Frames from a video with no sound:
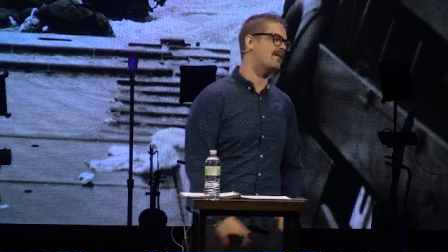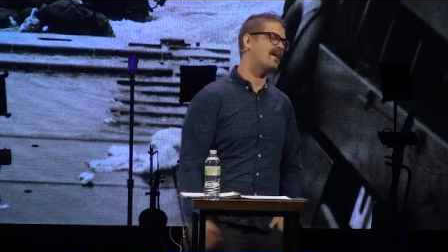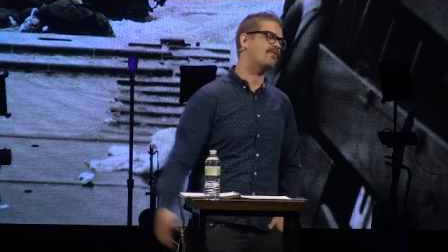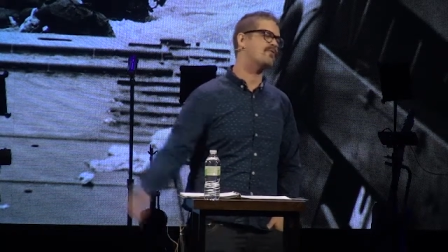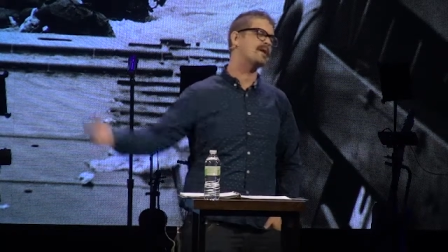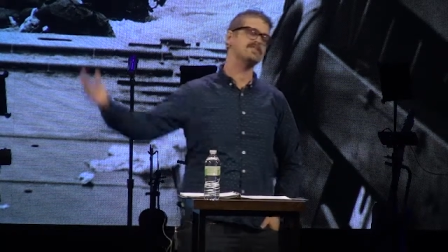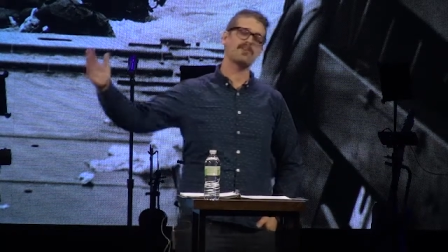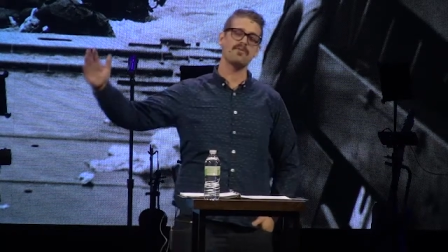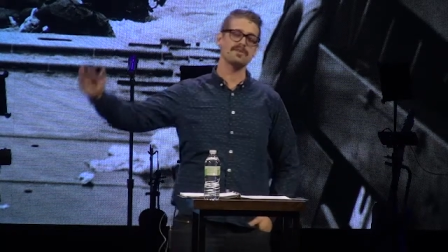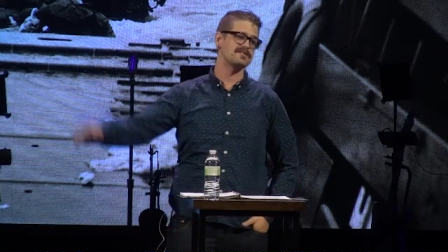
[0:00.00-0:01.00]
well, everybody's
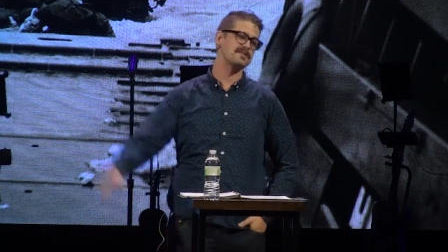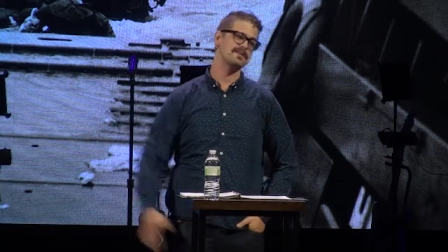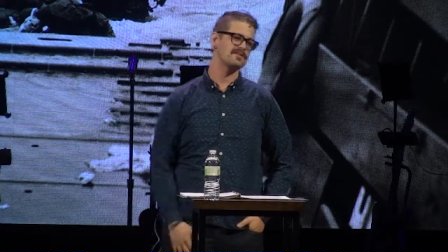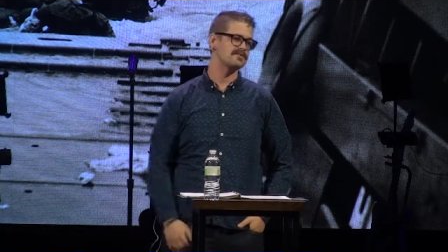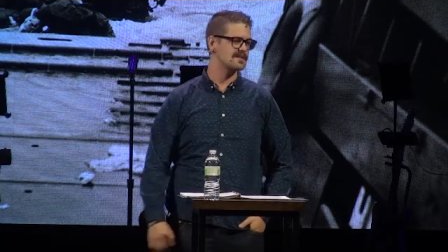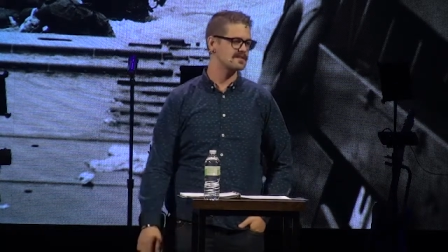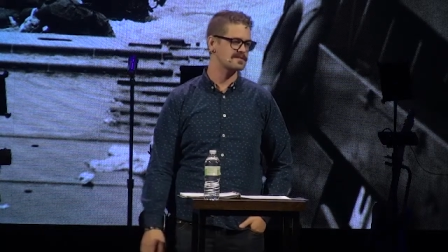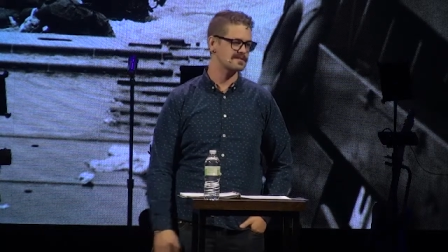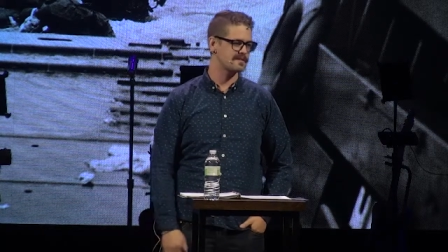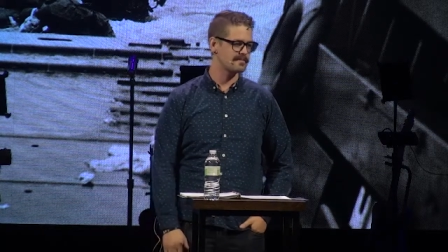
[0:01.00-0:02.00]
always seen me do
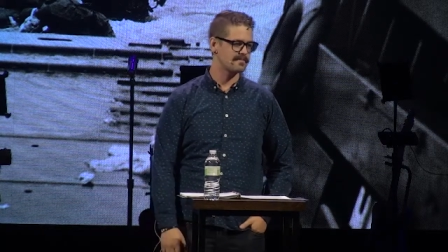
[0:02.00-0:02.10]
this.